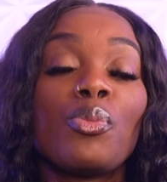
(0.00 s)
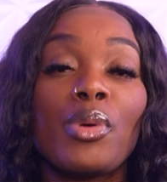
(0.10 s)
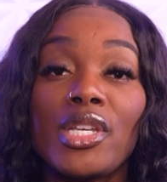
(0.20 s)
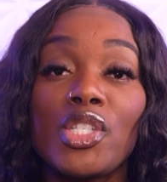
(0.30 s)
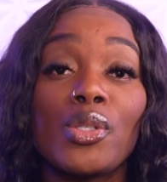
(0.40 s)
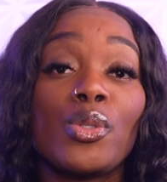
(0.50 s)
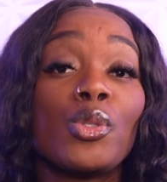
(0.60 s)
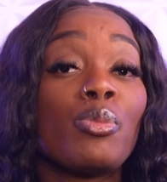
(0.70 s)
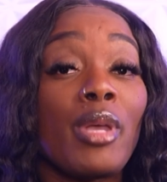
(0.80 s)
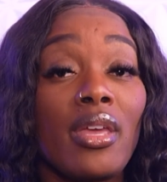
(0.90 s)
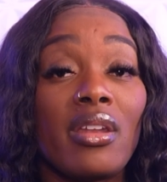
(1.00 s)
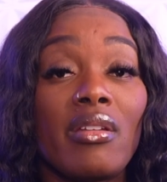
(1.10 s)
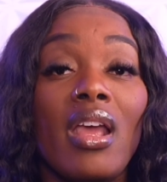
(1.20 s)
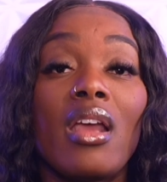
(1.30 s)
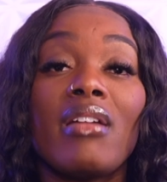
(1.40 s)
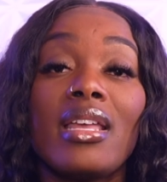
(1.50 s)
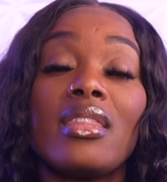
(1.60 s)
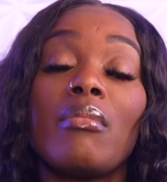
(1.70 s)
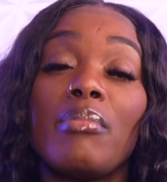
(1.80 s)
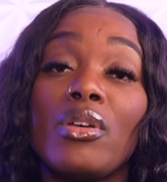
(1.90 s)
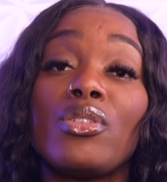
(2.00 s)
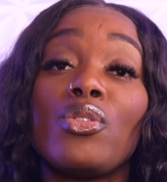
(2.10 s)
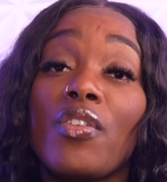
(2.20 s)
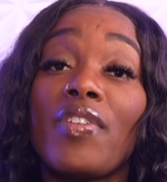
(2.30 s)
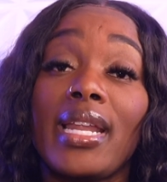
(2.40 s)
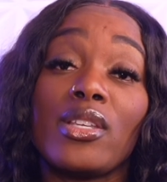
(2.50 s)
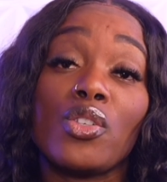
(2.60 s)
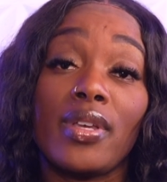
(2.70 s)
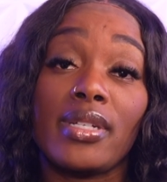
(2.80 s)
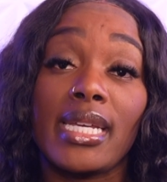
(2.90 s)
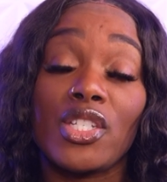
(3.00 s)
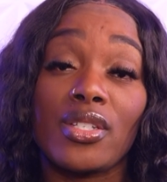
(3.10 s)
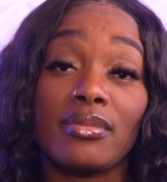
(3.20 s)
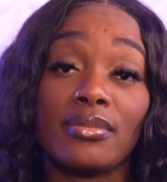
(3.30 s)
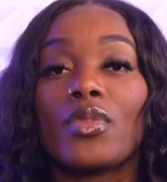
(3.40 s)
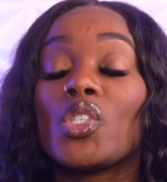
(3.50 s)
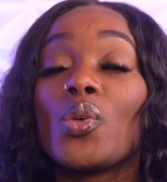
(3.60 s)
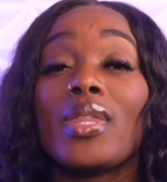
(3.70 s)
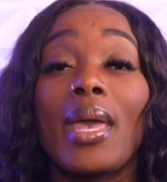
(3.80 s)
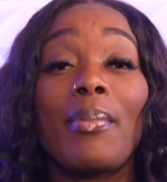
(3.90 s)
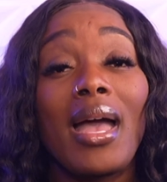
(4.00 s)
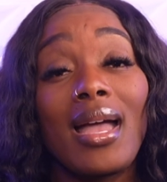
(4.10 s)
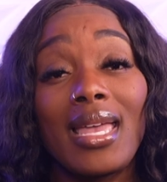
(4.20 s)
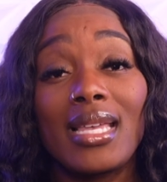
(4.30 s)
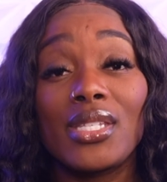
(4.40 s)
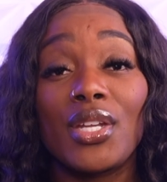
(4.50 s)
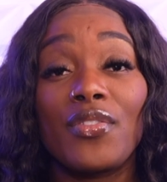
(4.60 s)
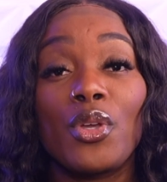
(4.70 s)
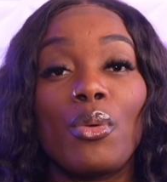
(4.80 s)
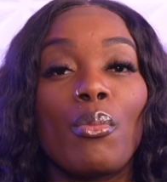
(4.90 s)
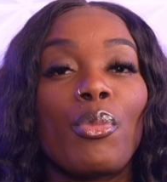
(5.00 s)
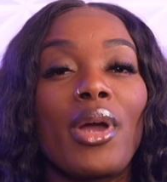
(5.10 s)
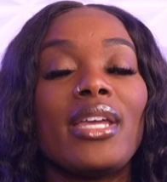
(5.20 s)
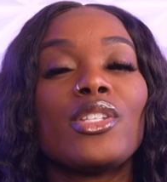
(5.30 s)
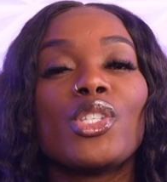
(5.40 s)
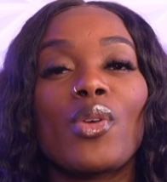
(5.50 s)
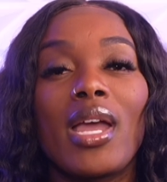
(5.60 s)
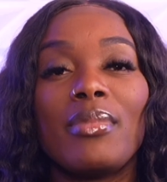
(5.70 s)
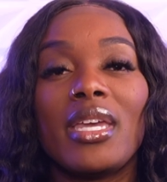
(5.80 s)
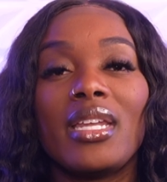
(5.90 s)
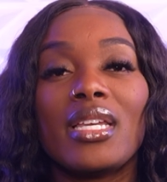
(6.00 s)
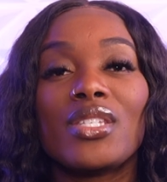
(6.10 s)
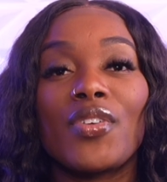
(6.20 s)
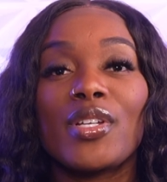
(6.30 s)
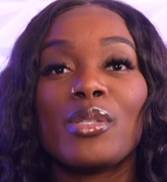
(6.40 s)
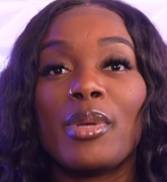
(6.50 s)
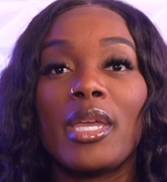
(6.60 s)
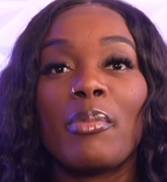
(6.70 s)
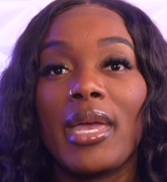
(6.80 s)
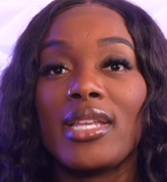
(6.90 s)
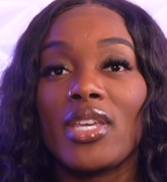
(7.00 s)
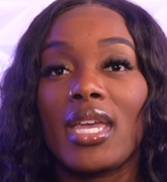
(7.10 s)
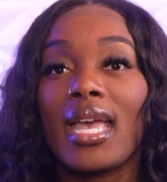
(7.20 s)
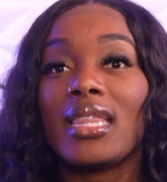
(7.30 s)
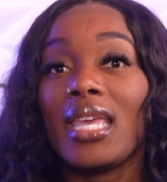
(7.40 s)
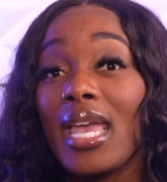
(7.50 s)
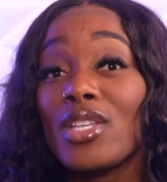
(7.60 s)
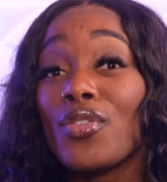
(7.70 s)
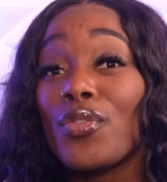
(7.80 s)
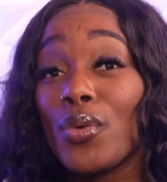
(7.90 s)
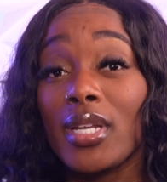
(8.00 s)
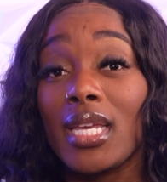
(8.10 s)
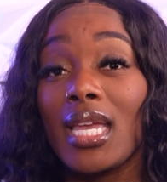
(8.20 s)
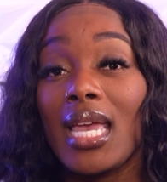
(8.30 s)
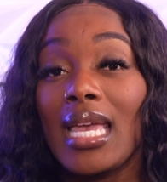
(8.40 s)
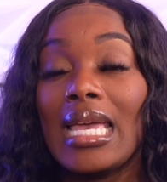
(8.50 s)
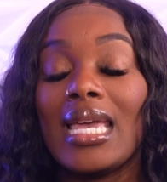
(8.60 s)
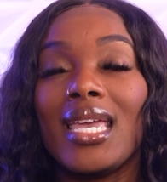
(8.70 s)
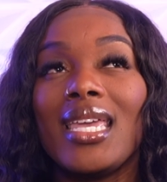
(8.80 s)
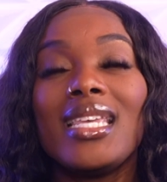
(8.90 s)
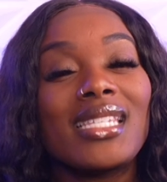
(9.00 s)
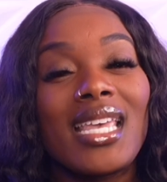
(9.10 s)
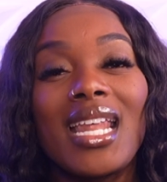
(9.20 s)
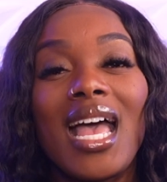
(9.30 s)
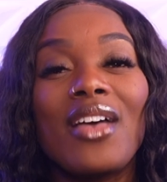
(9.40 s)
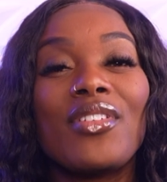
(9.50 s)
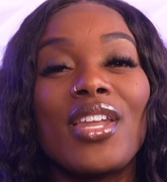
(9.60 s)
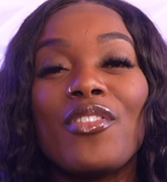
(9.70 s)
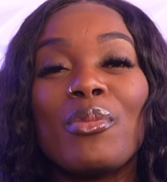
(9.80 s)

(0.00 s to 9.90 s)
pressure to spend rather than build your financial foundation. So in that podcast interview, Brian described getting his first big paycheck at the age of 40. He said, "I've never